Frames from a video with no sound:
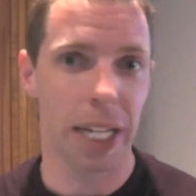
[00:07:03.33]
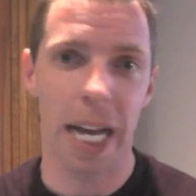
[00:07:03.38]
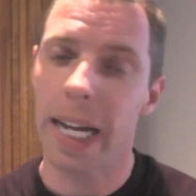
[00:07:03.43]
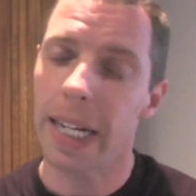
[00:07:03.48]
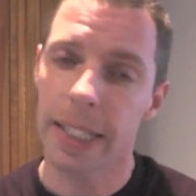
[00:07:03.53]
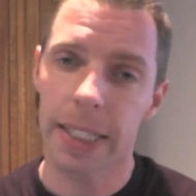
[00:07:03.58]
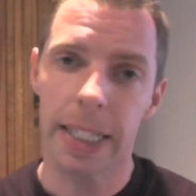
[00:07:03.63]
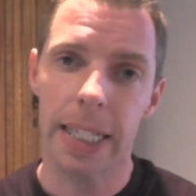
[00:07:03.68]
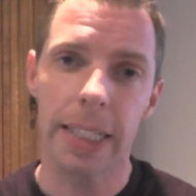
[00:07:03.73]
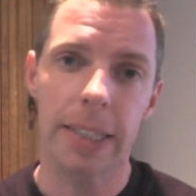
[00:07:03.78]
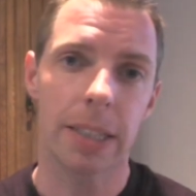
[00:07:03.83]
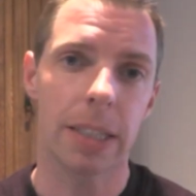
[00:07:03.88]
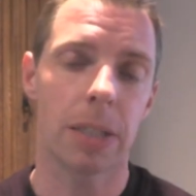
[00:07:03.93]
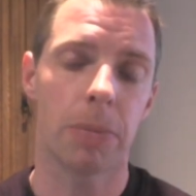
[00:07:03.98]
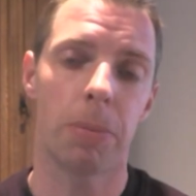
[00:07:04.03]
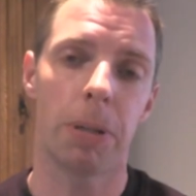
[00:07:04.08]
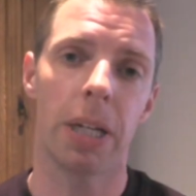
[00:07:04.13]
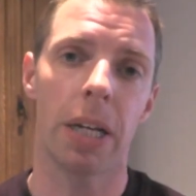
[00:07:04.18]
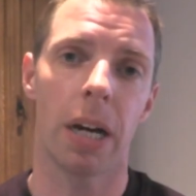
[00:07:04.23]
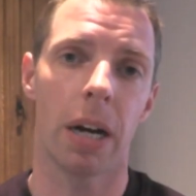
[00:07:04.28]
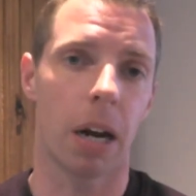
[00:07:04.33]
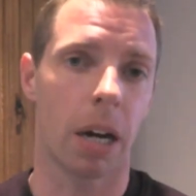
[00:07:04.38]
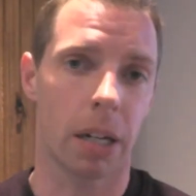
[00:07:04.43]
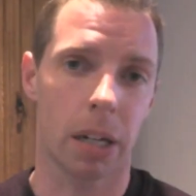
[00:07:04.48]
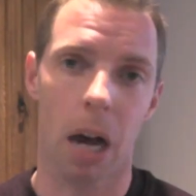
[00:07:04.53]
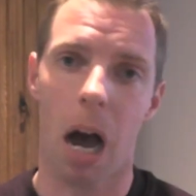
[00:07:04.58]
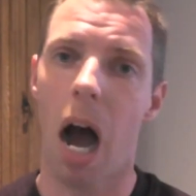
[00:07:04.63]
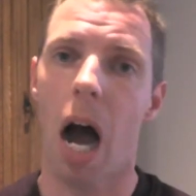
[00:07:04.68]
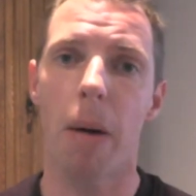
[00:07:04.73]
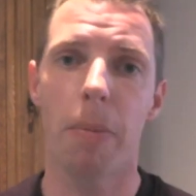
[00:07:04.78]
That needs to be a
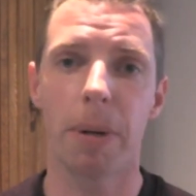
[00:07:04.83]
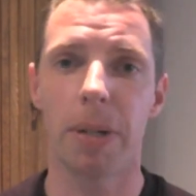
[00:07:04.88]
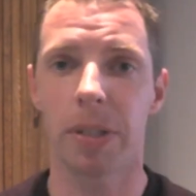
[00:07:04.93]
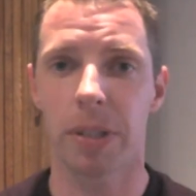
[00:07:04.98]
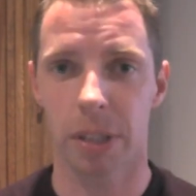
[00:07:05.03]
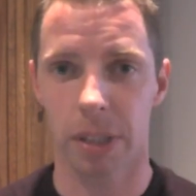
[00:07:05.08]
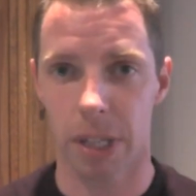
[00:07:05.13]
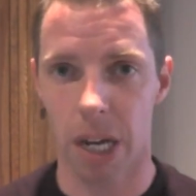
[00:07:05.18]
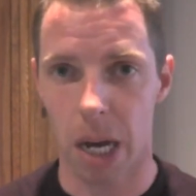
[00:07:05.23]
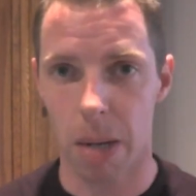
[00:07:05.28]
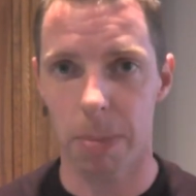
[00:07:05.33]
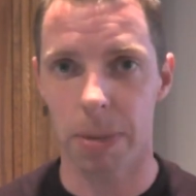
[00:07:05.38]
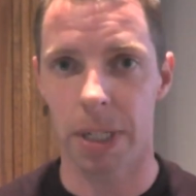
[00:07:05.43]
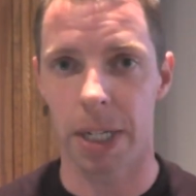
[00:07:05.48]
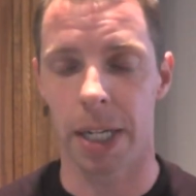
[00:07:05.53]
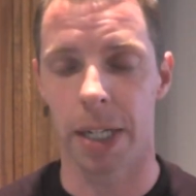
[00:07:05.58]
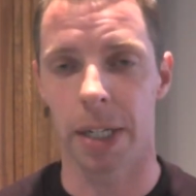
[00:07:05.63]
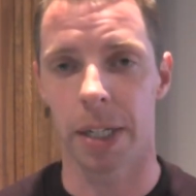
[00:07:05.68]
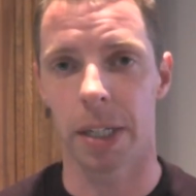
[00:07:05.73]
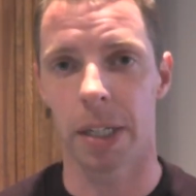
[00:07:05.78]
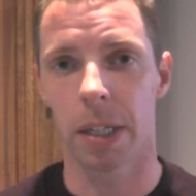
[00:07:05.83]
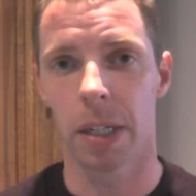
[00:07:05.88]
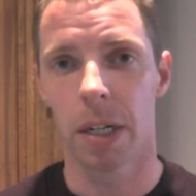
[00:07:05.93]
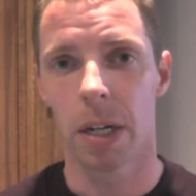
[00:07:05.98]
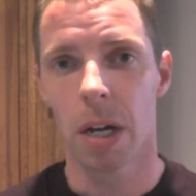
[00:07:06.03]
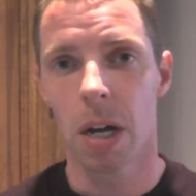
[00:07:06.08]
common denominator.